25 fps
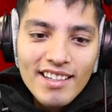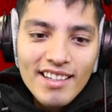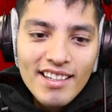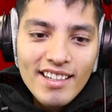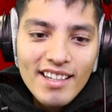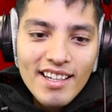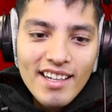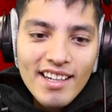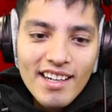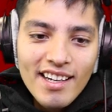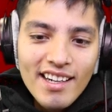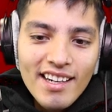
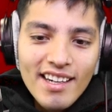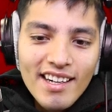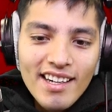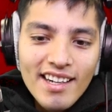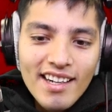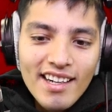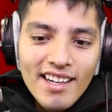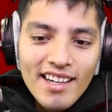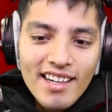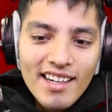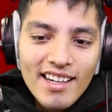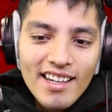
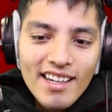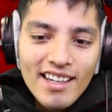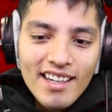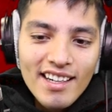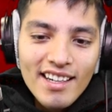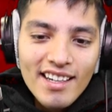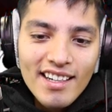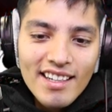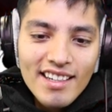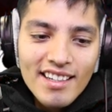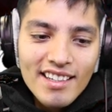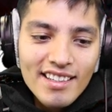
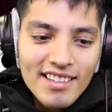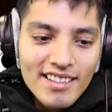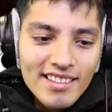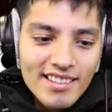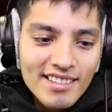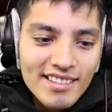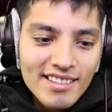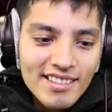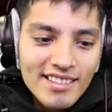(no one is talking)